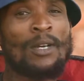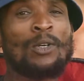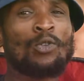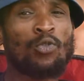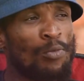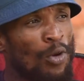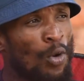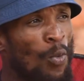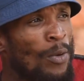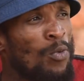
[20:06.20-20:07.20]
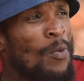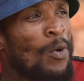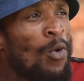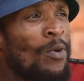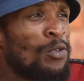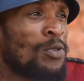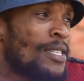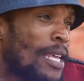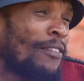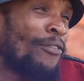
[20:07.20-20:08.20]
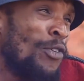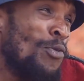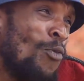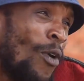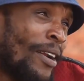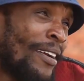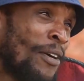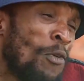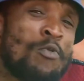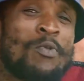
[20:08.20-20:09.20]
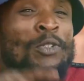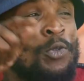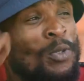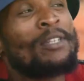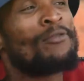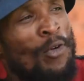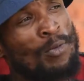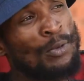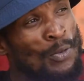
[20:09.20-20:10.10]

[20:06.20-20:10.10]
Tomorrow, when we were going to sell volume 1, we were shooting volume 2.